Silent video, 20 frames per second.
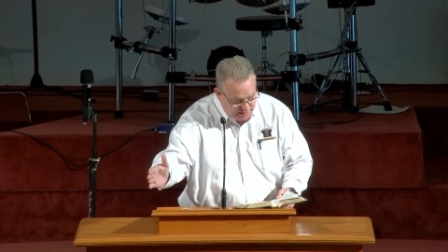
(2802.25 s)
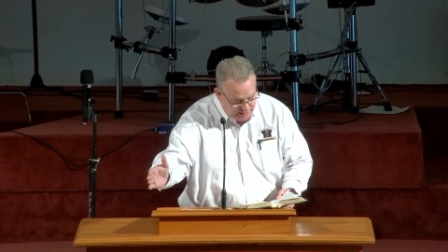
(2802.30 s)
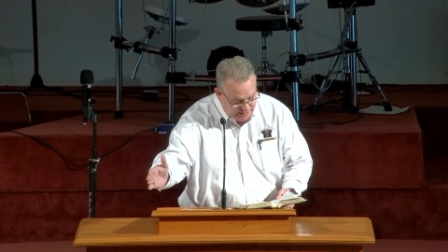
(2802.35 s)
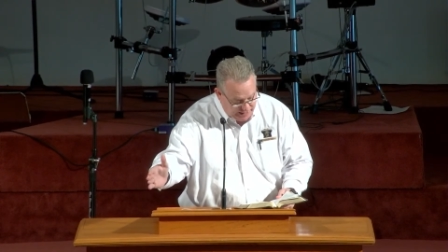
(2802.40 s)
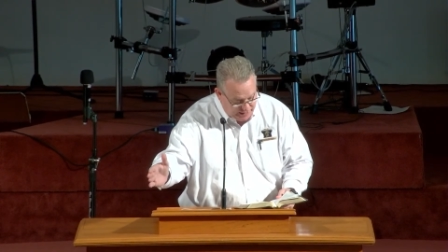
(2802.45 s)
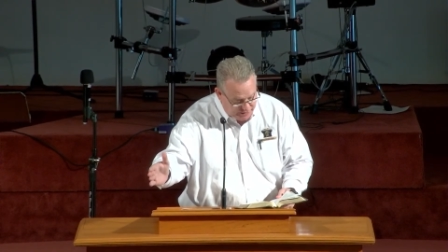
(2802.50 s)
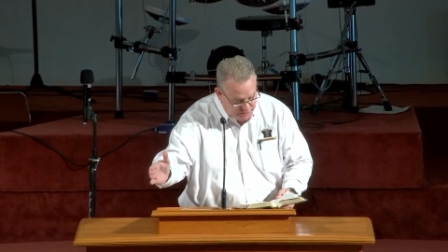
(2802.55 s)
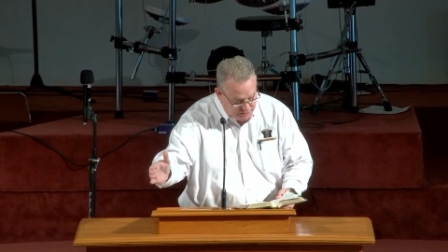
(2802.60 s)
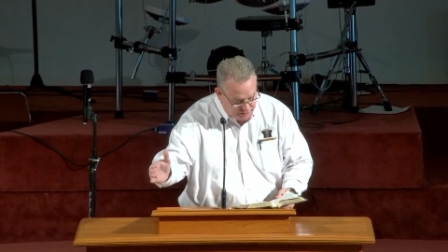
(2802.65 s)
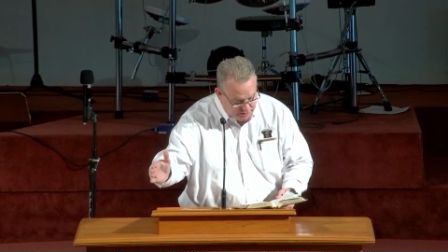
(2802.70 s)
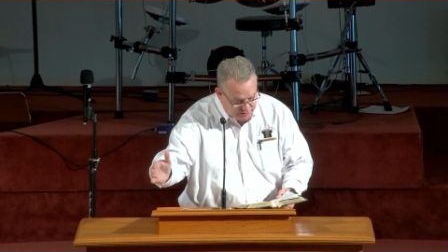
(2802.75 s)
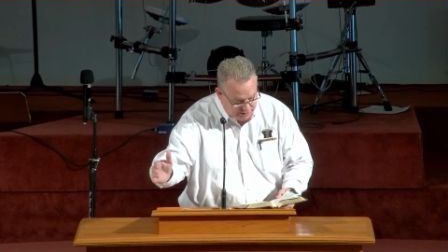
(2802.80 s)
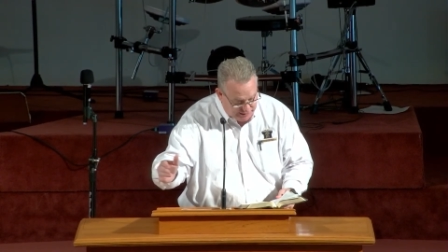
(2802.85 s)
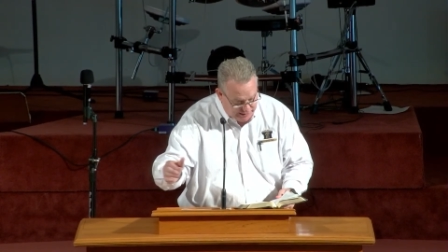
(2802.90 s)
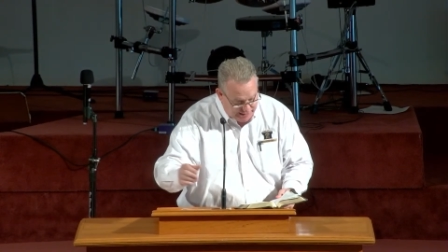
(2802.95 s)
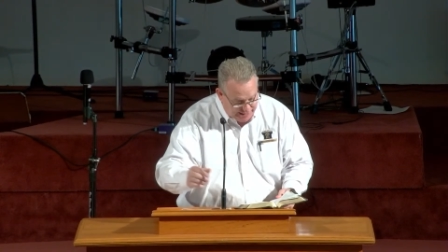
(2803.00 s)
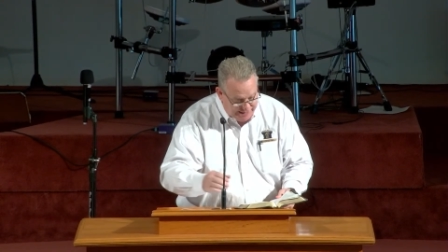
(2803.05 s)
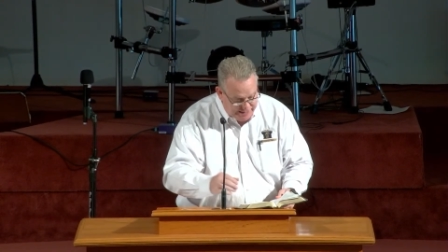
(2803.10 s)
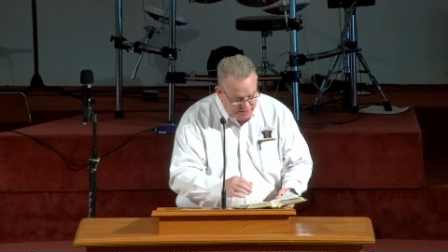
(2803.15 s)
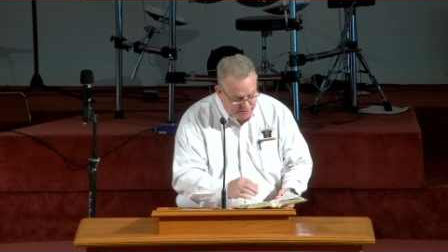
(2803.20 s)
and a
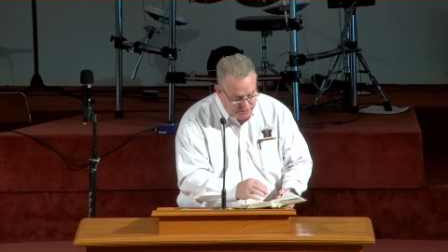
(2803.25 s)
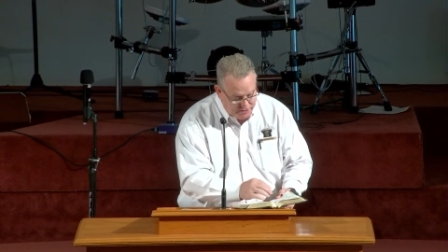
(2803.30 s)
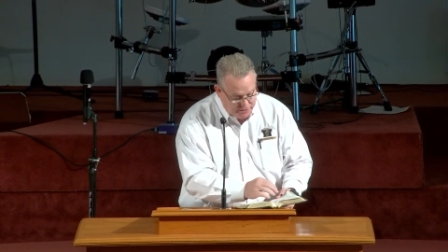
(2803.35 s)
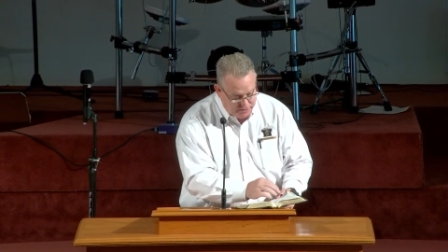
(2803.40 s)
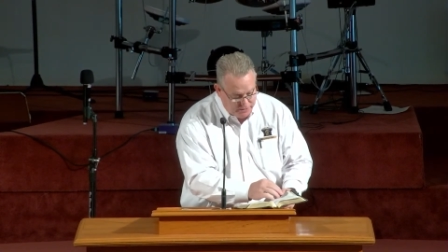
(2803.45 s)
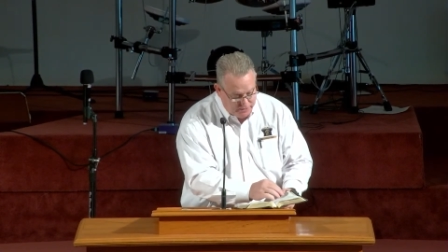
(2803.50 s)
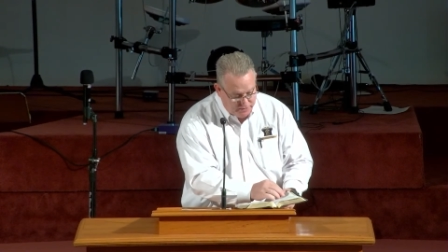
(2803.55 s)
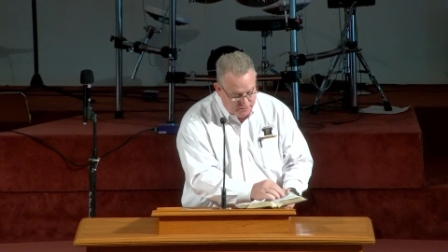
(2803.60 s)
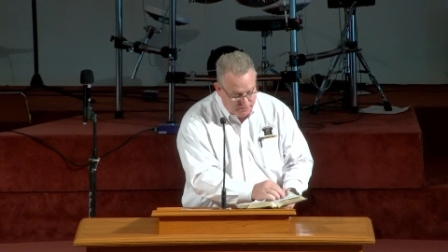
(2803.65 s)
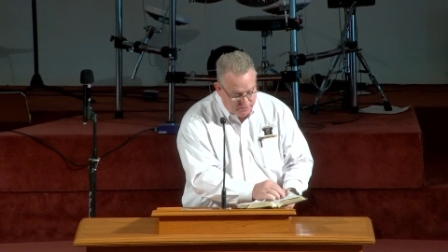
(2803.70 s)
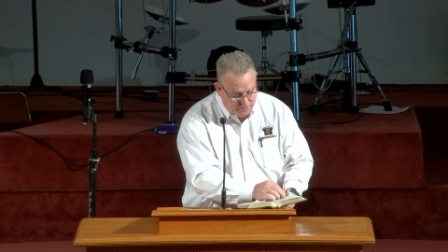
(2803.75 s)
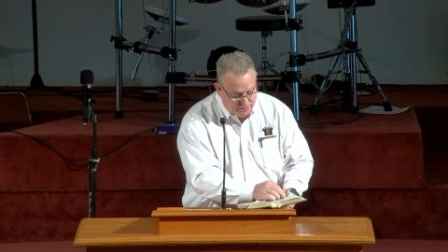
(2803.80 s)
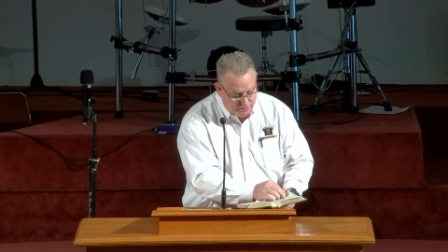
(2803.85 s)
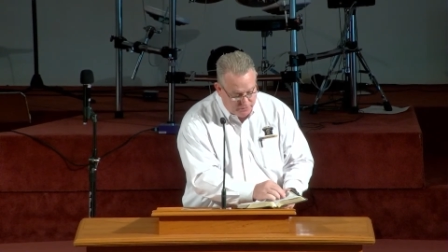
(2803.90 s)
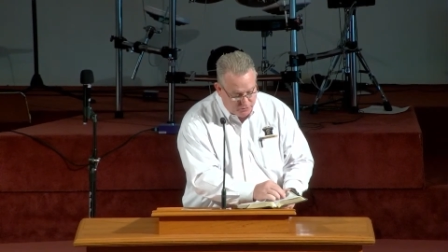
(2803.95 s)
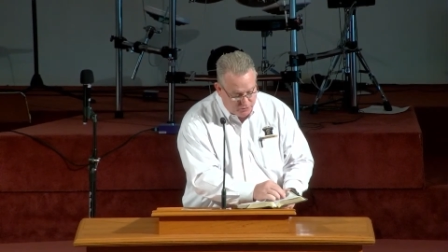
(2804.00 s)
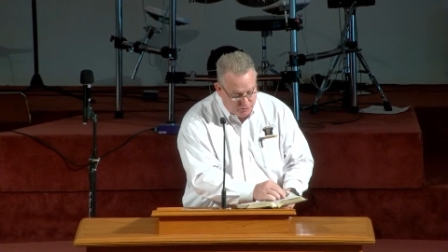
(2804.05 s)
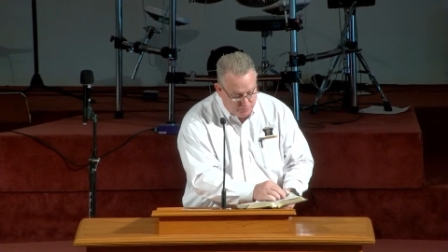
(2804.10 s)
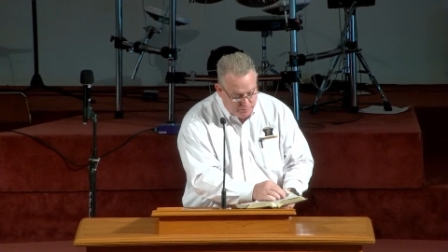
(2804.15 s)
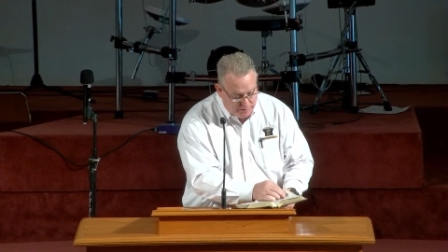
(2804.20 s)
light
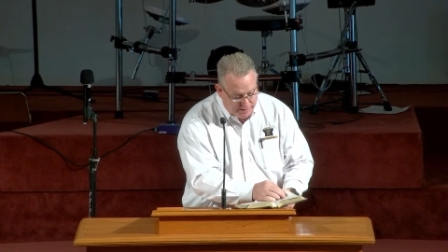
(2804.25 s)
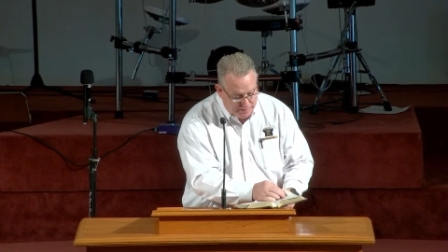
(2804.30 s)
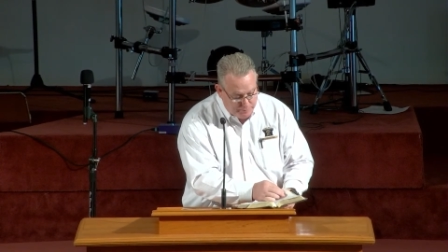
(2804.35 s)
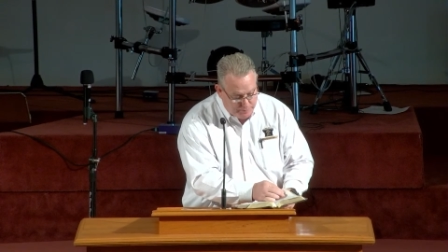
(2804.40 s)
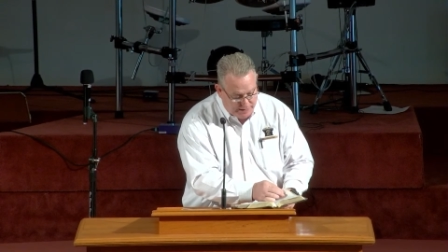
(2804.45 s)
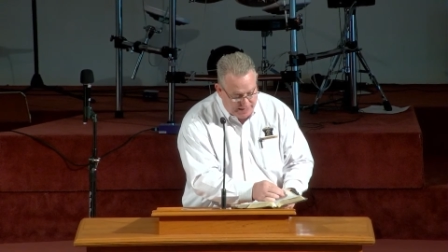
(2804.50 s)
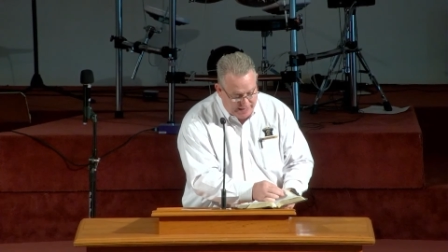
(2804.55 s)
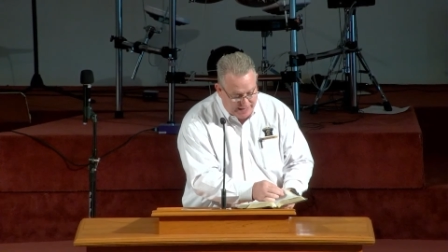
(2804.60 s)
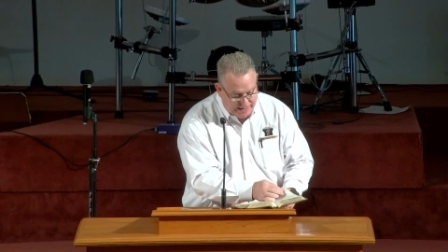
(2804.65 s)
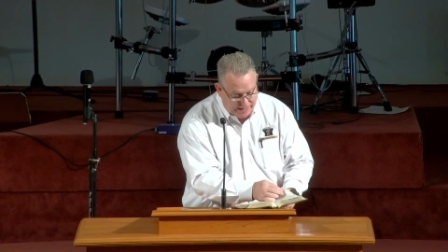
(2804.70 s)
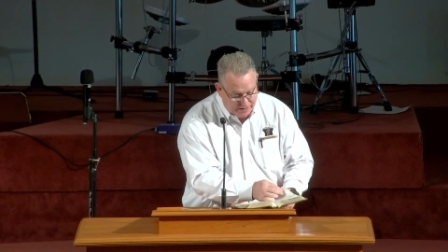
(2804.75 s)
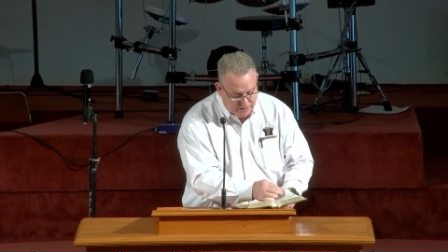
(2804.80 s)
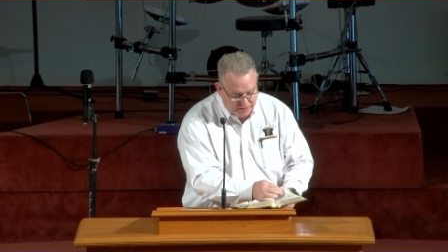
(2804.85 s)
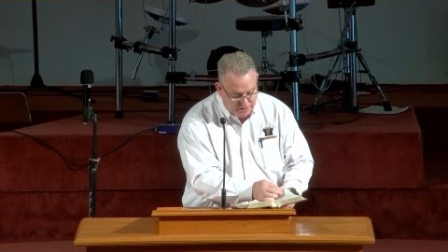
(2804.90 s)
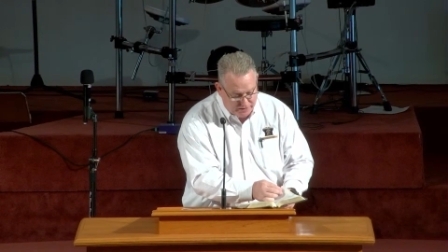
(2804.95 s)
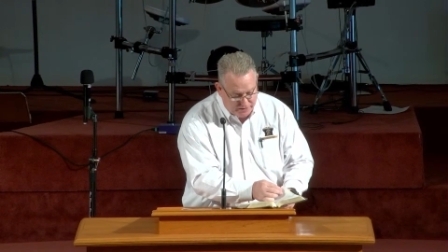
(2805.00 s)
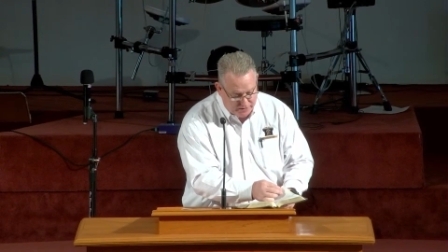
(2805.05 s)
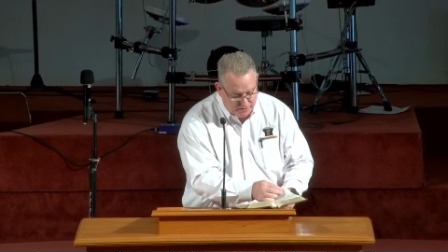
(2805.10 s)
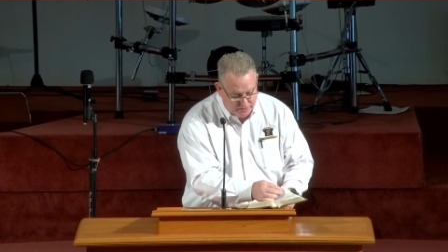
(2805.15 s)
to my path.